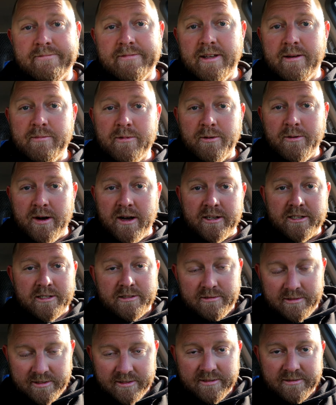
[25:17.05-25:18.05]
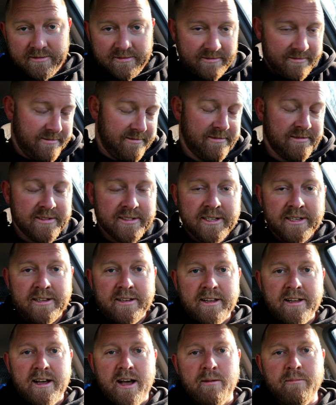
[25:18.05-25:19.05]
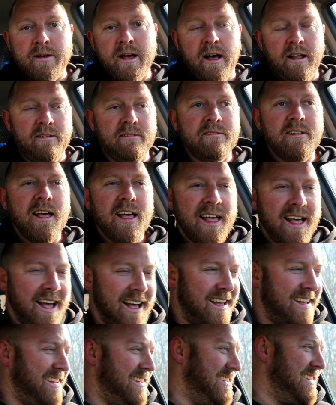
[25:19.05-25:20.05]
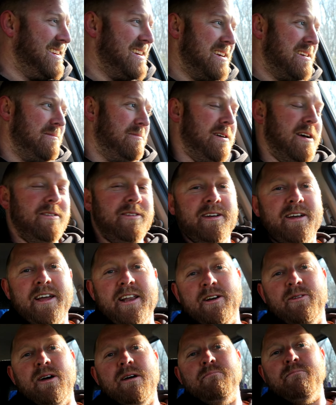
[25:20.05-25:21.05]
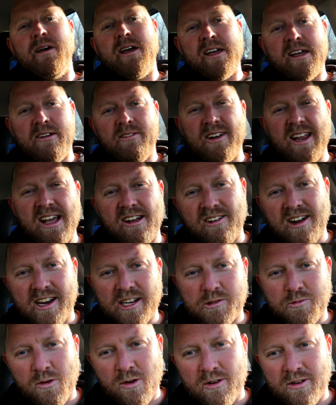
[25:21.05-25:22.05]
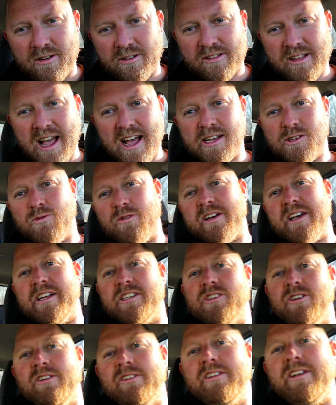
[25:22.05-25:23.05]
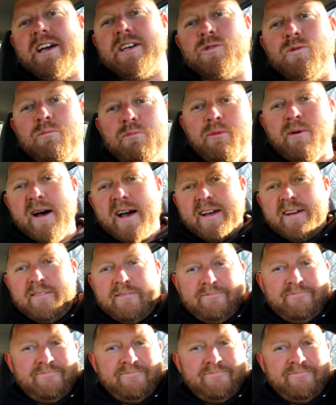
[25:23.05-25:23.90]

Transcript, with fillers: them to watch when I'm gone. Maybe. Anyway, make every day great exploring Earth, guys. We'll catch you on the next one. Bye-bye.